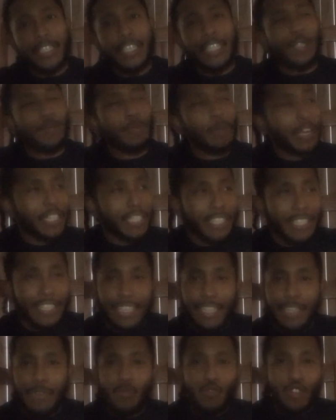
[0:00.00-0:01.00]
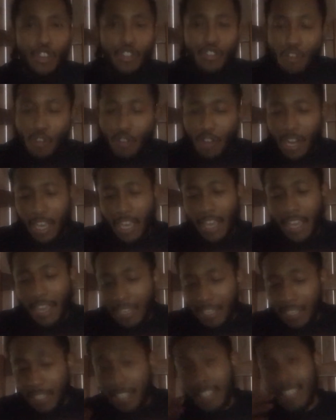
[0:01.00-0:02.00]
especially when you're going
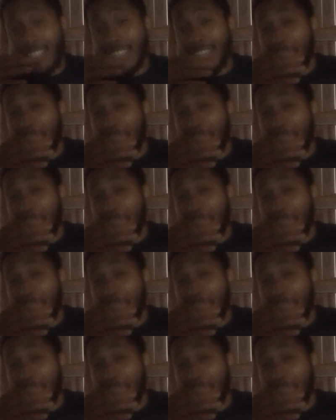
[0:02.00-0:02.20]
against,